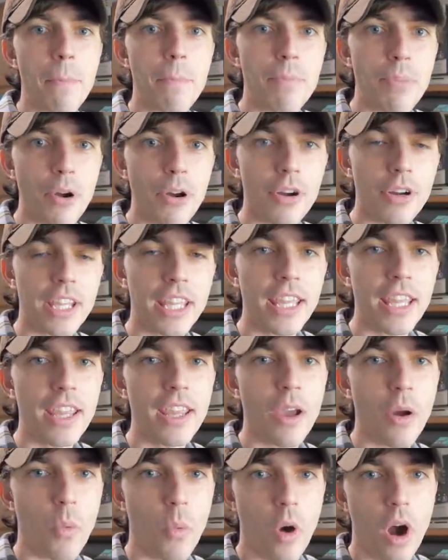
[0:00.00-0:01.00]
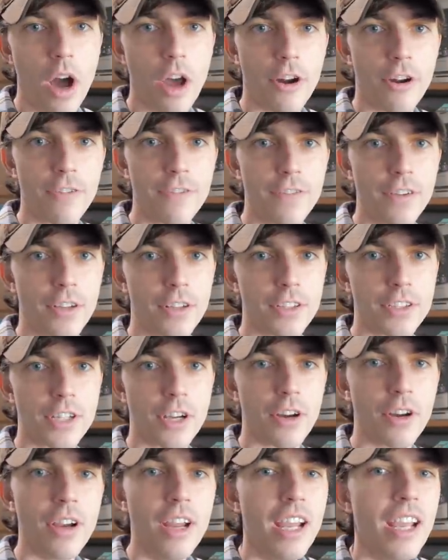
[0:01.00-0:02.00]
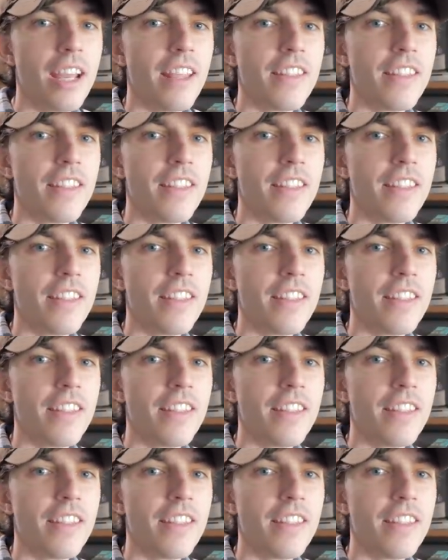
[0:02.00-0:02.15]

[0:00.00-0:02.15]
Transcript: Berkey water filter.